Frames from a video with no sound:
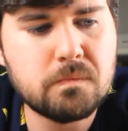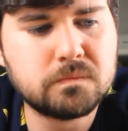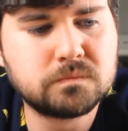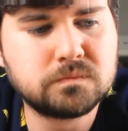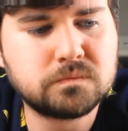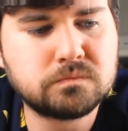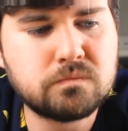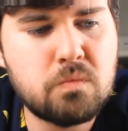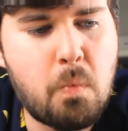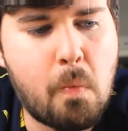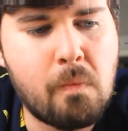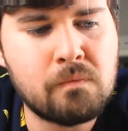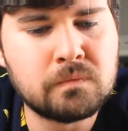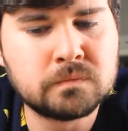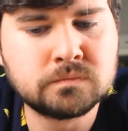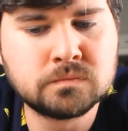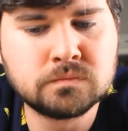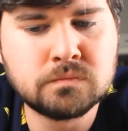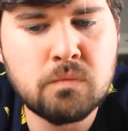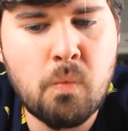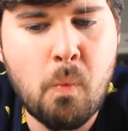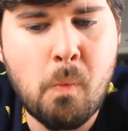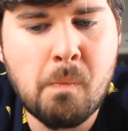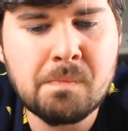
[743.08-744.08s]
The shrimp is
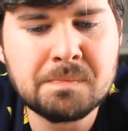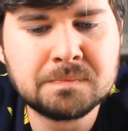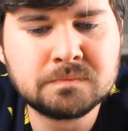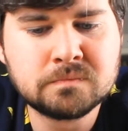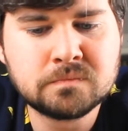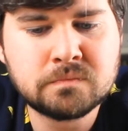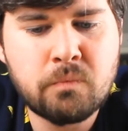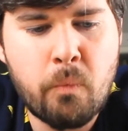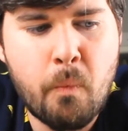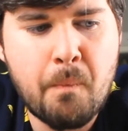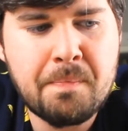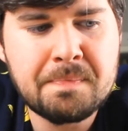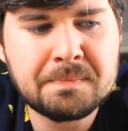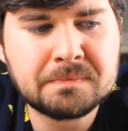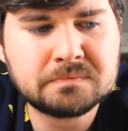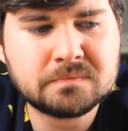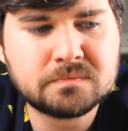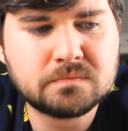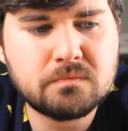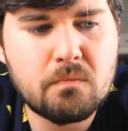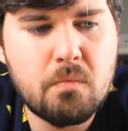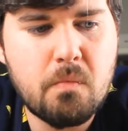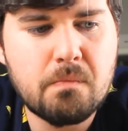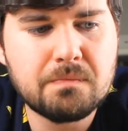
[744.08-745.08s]
fantastic.
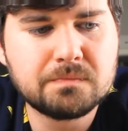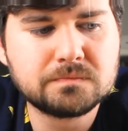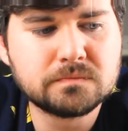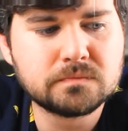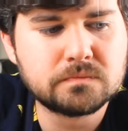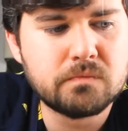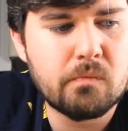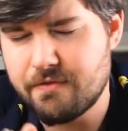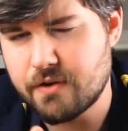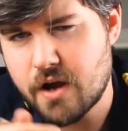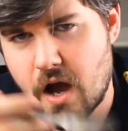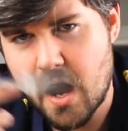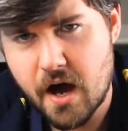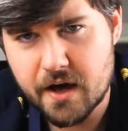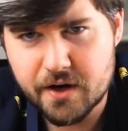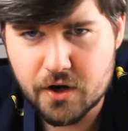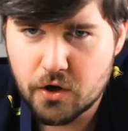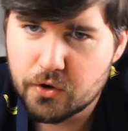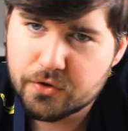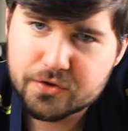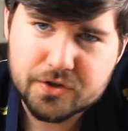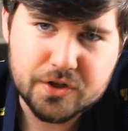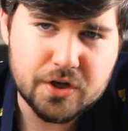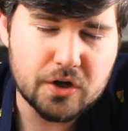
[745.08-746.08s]
Fresh
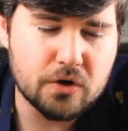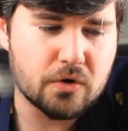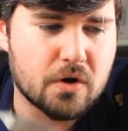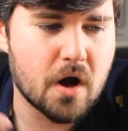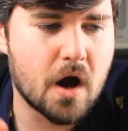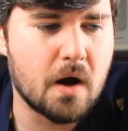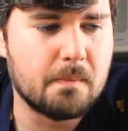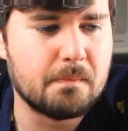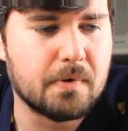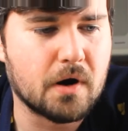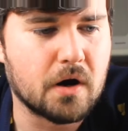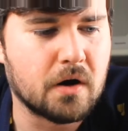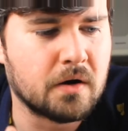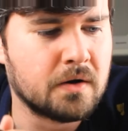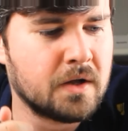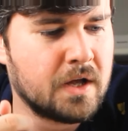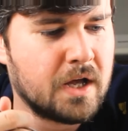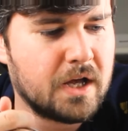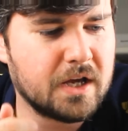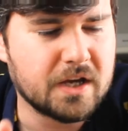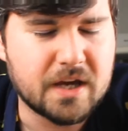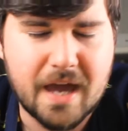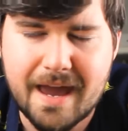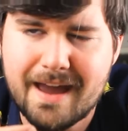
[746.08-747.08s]
avocados, cucumber,
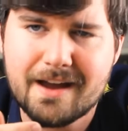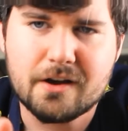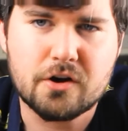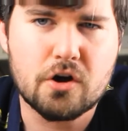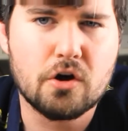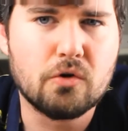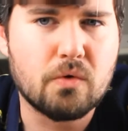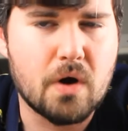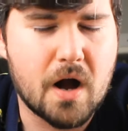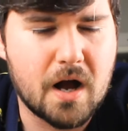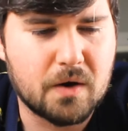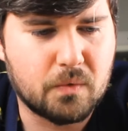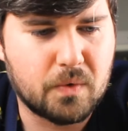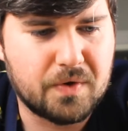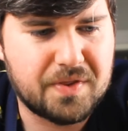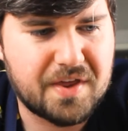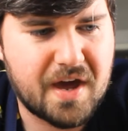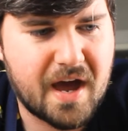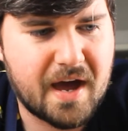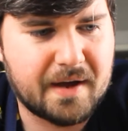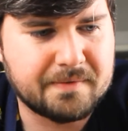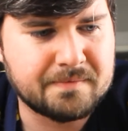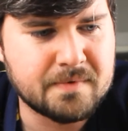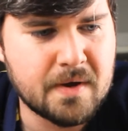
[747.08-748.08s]
can't go wrong with
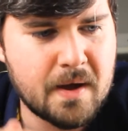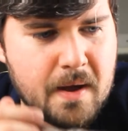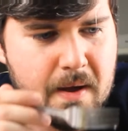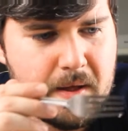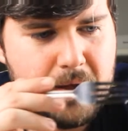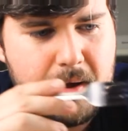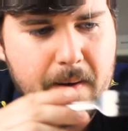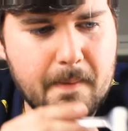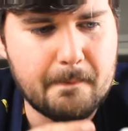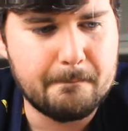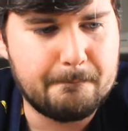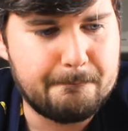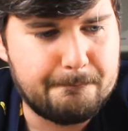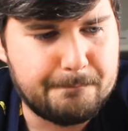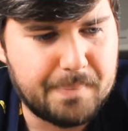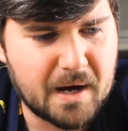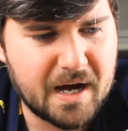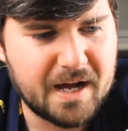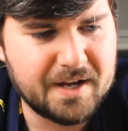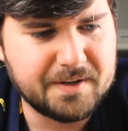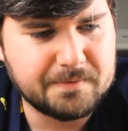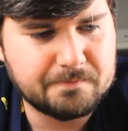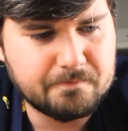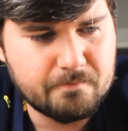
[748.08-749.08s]
that.
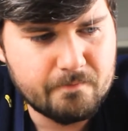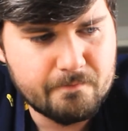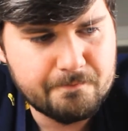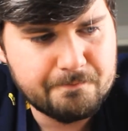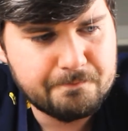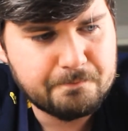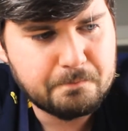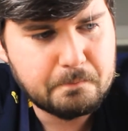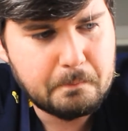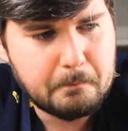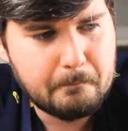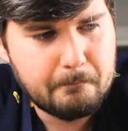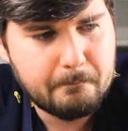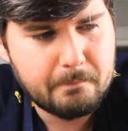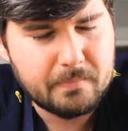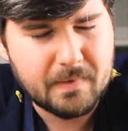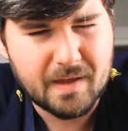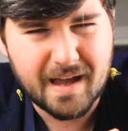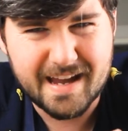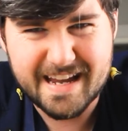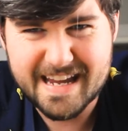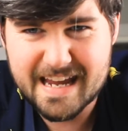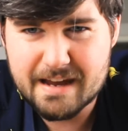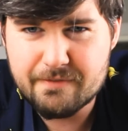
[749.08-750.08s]
But
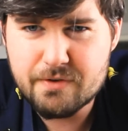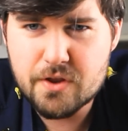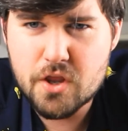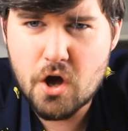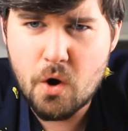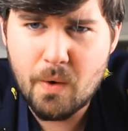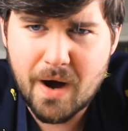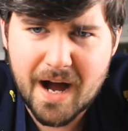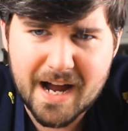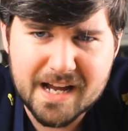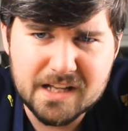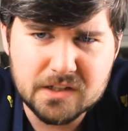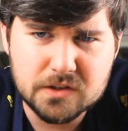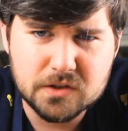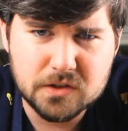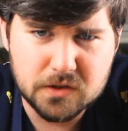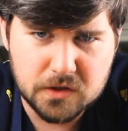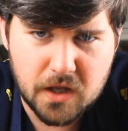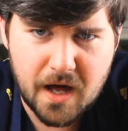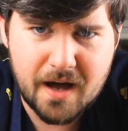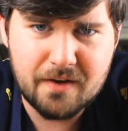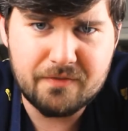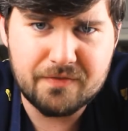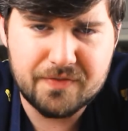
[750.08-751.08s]
even though I
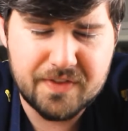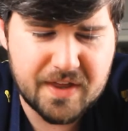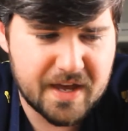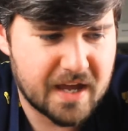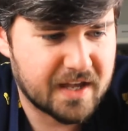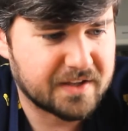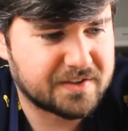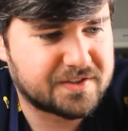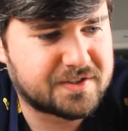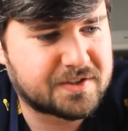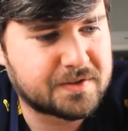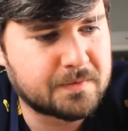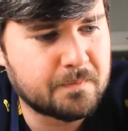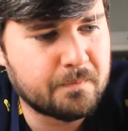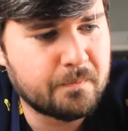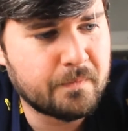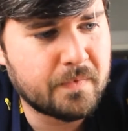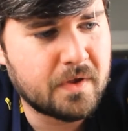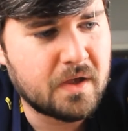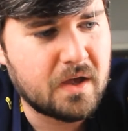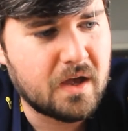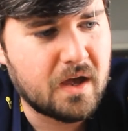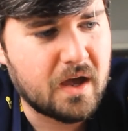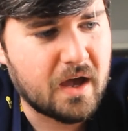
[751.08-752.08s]
love this,
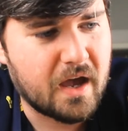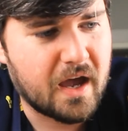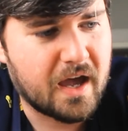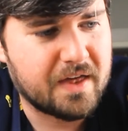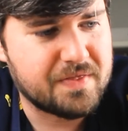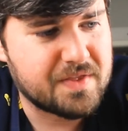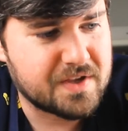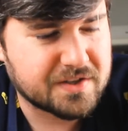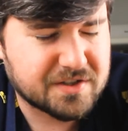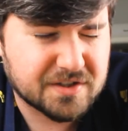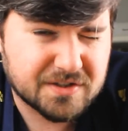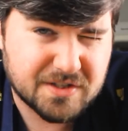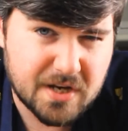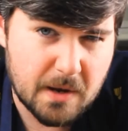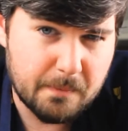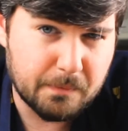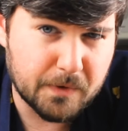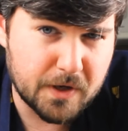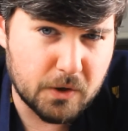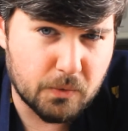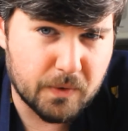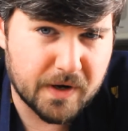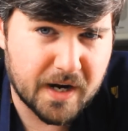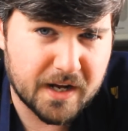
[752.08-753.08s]
and this is
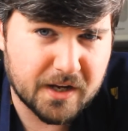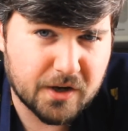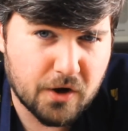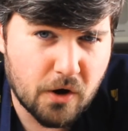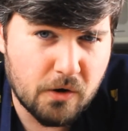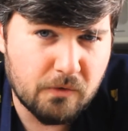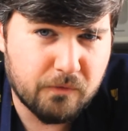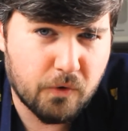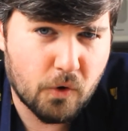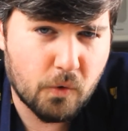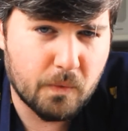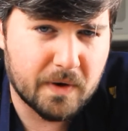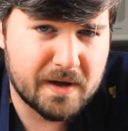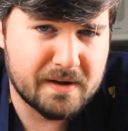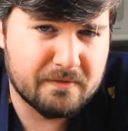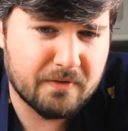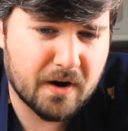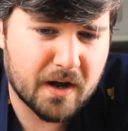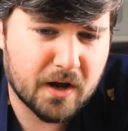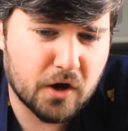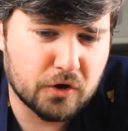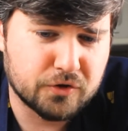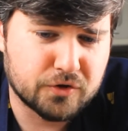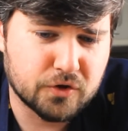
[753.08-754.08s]
typically what I go for
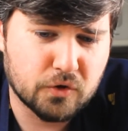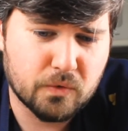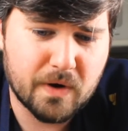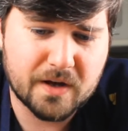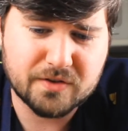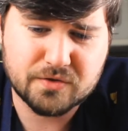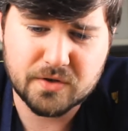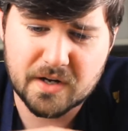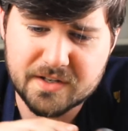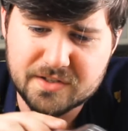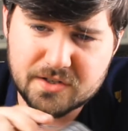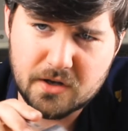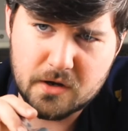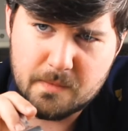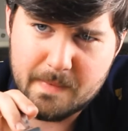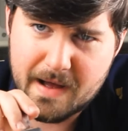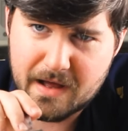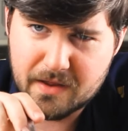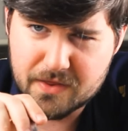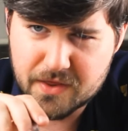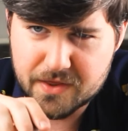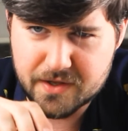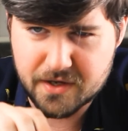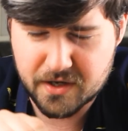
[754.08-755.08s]
whenever I go to a restaurant, something
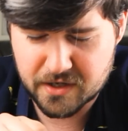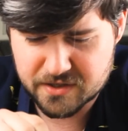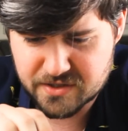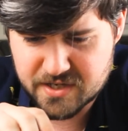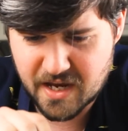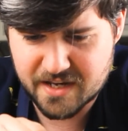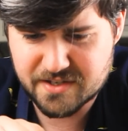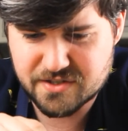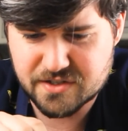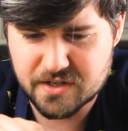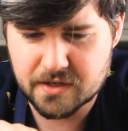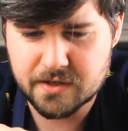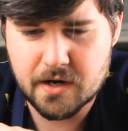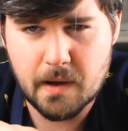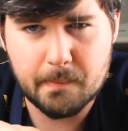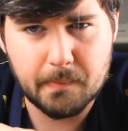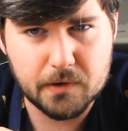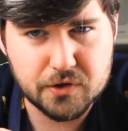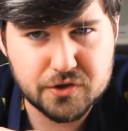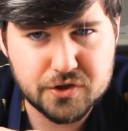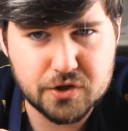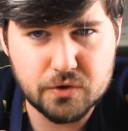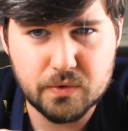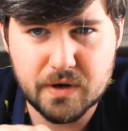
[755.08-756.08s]
about contestant
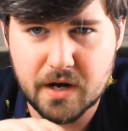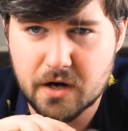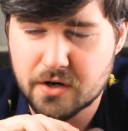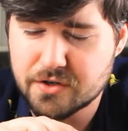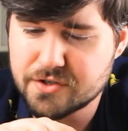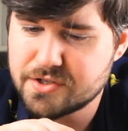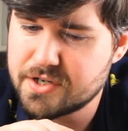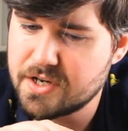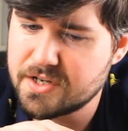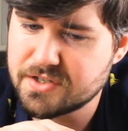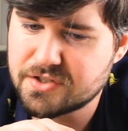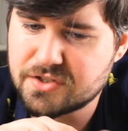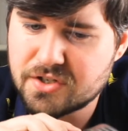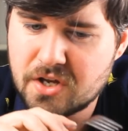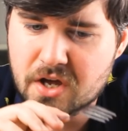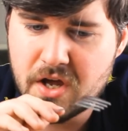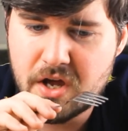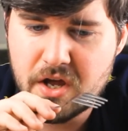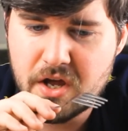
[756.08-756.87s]
number 2 here, just